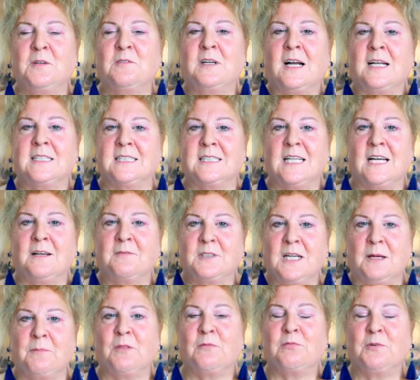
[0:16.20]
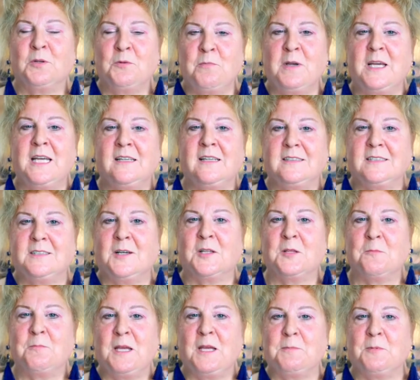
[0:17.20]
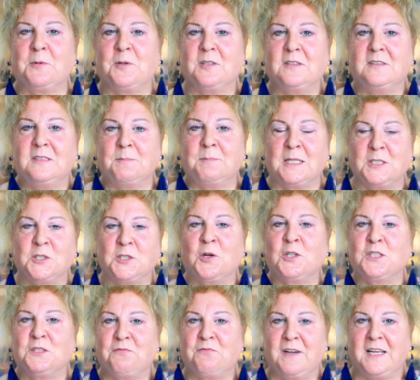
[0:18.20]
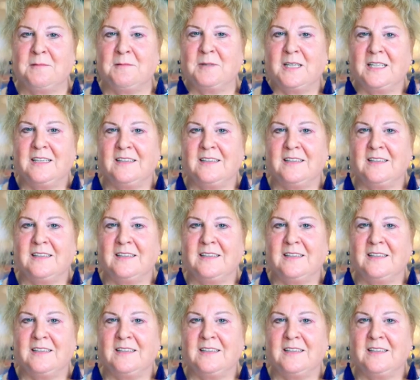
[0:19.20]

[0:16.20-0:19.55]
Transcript: God's love come through me to other people, my church family.